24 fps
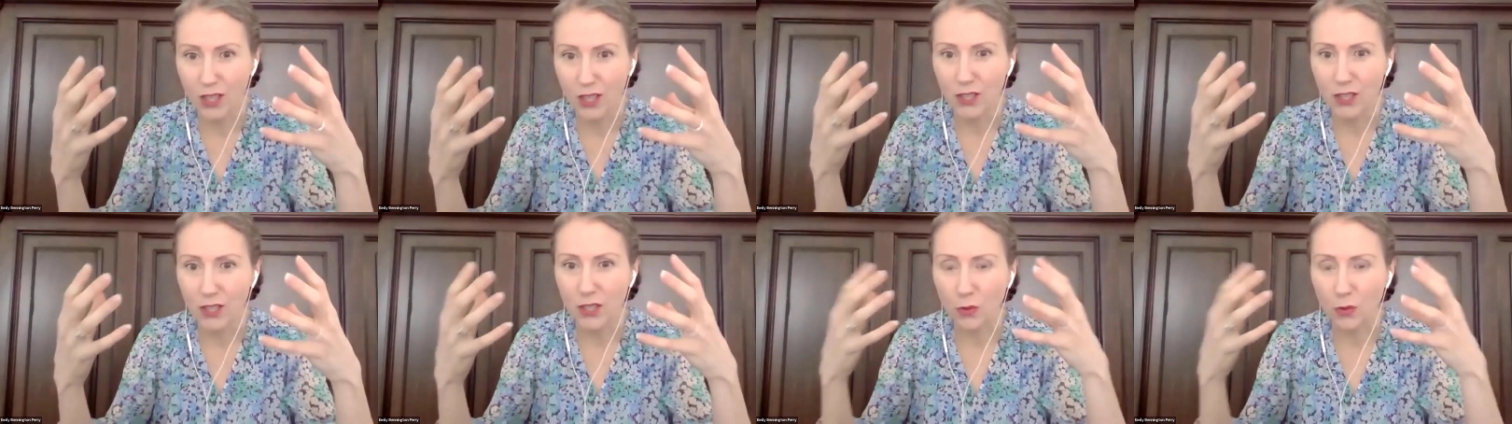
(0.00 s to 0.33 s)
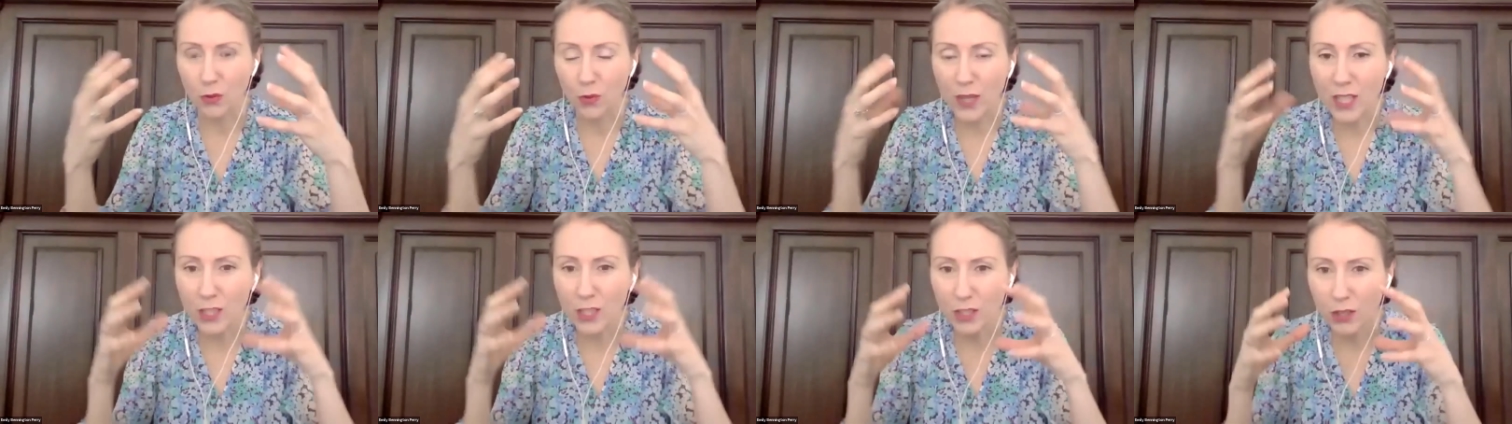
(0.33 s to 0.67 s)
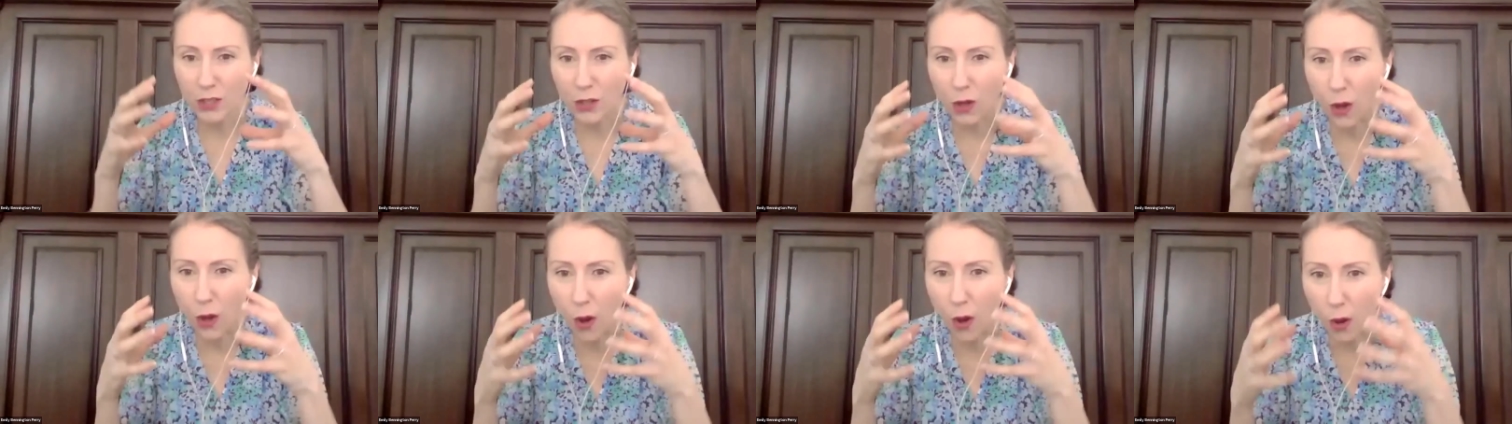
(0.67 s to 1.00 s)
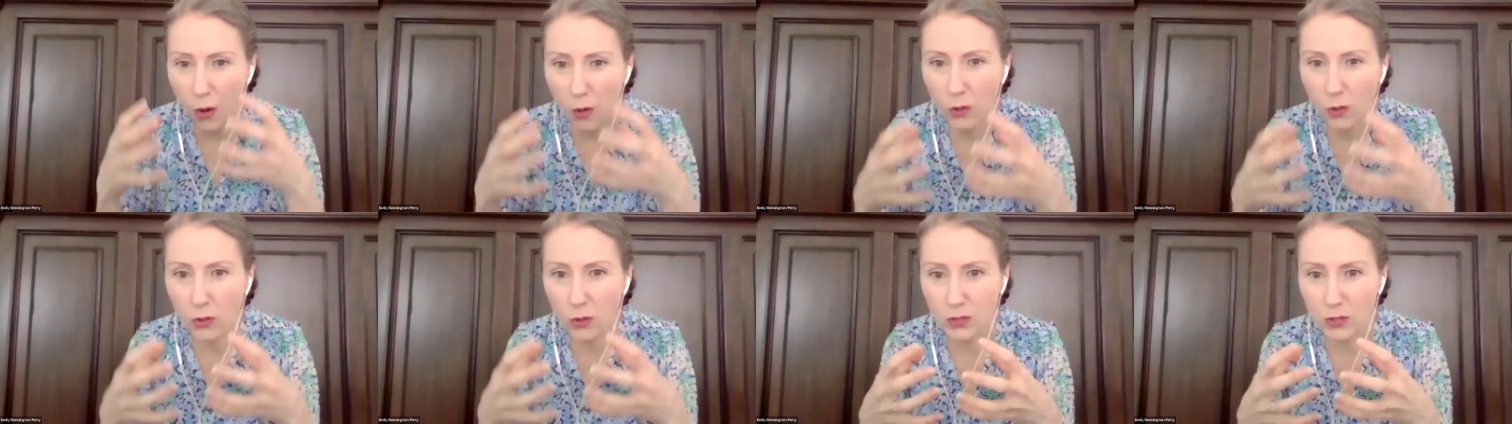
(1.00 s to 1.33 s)
You know, we should
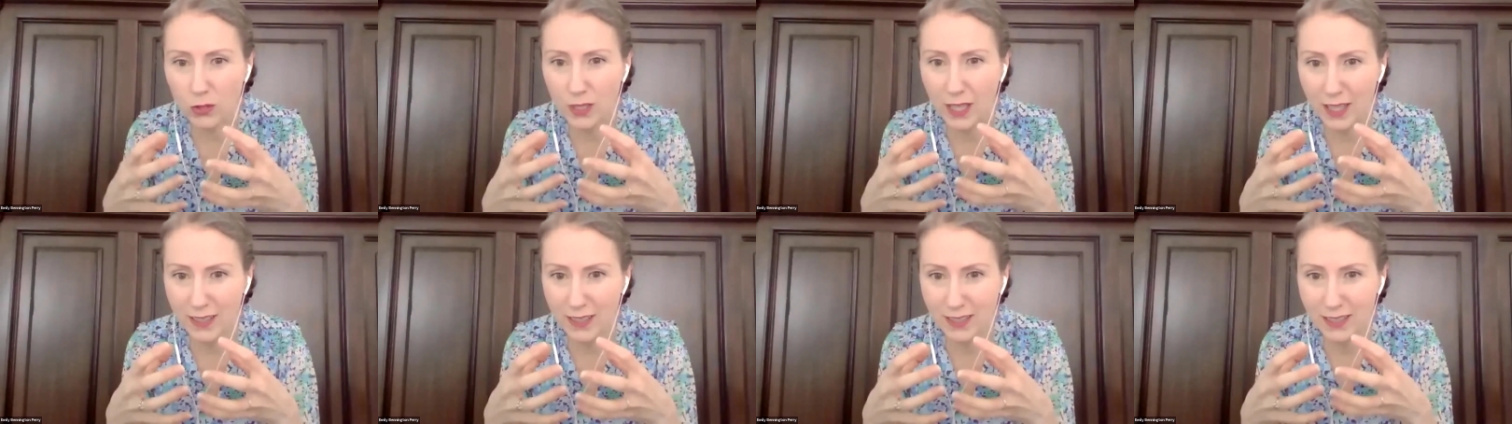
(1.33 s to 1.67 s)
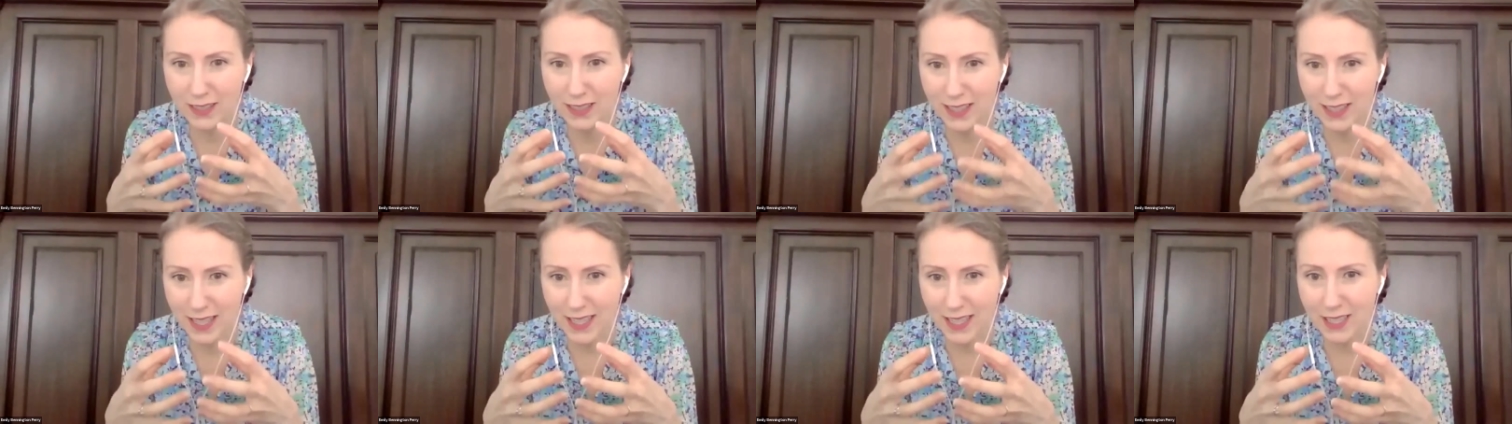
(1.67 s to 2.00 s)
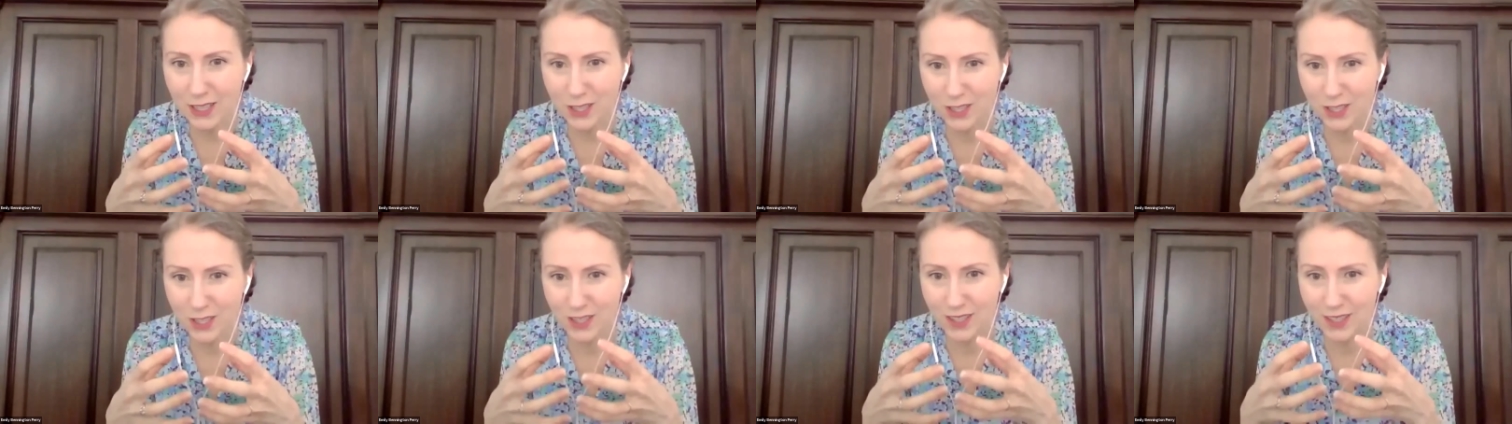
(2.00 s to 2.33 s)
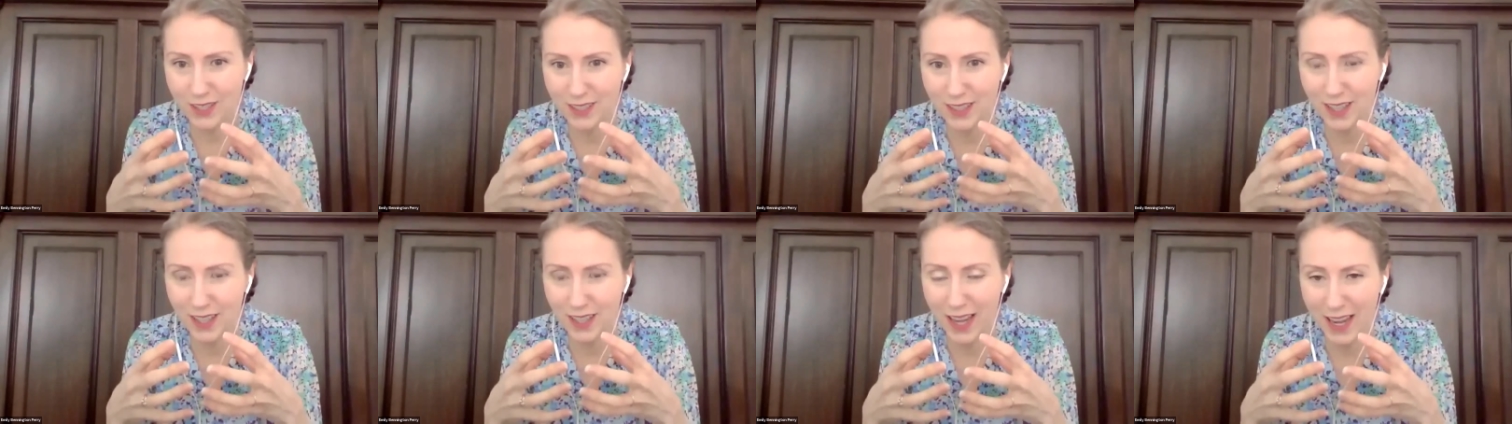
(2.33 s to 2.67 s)
hold as a
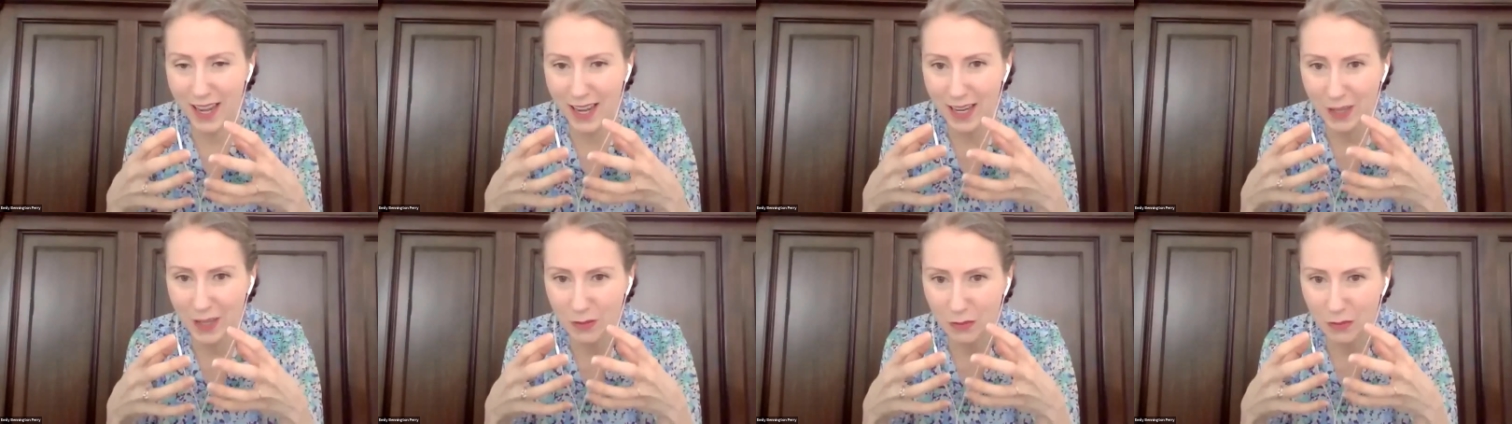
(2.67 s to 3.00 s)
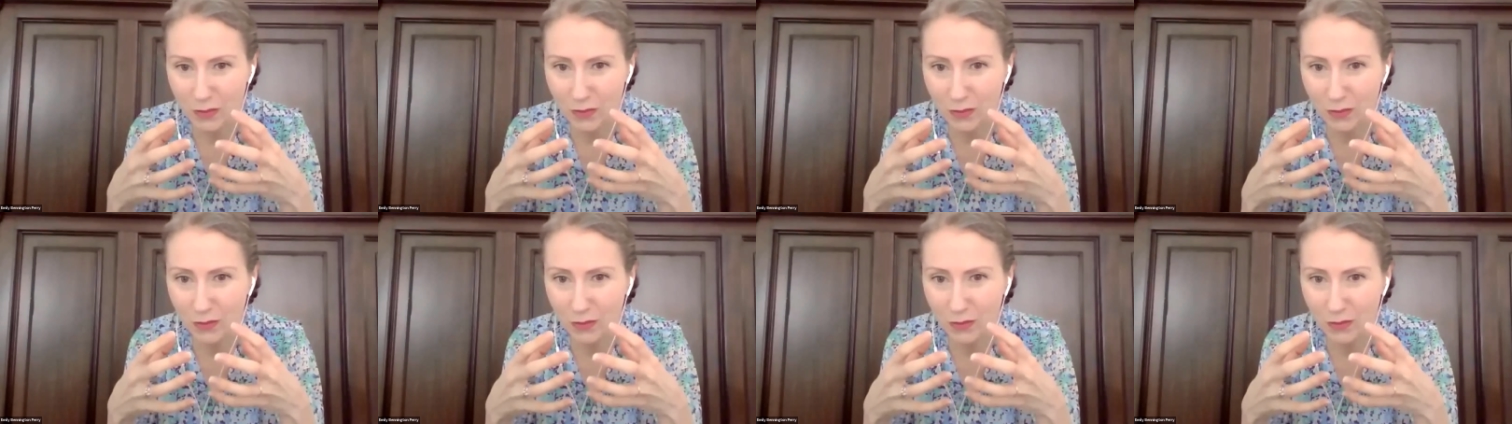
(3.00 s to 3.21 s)
nation and